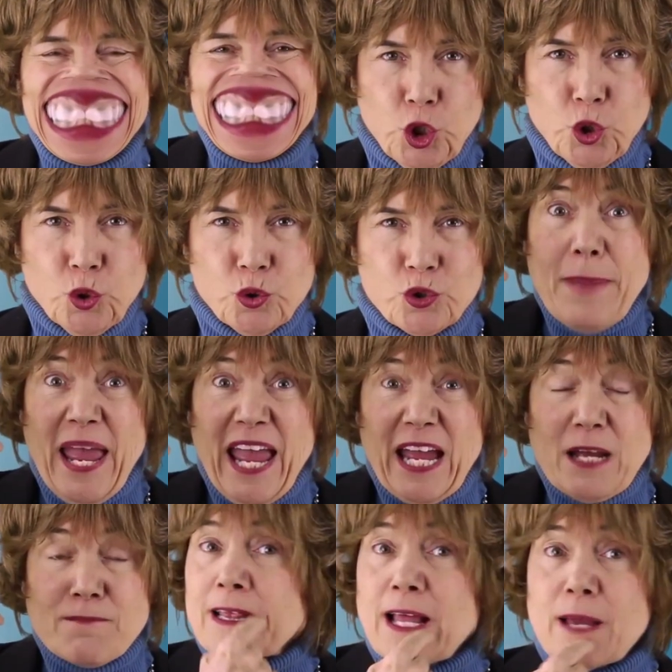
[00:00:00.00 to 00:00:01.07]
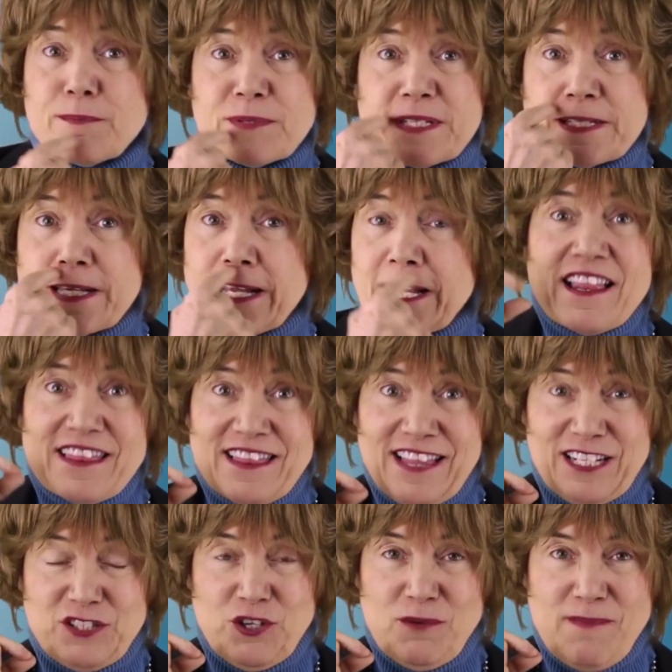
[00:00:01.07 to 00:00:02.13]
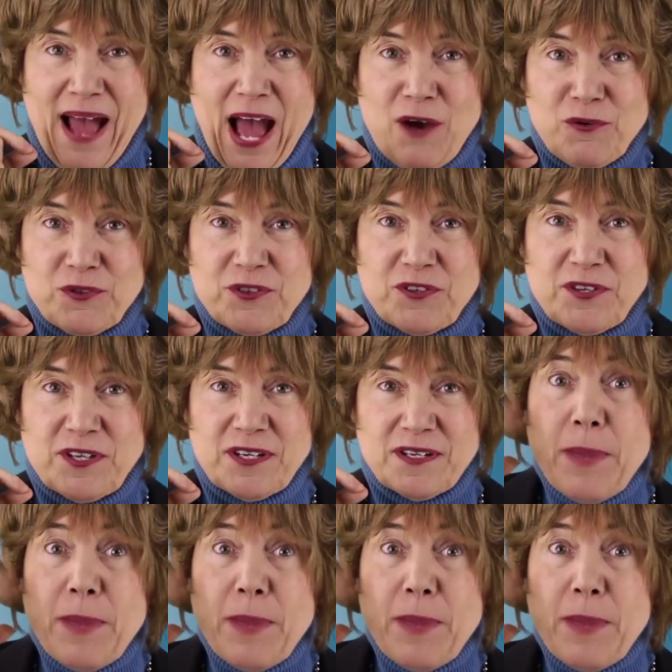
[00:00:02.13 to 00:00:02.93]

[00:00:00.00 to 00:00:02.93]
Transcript: You big lips, little mouth,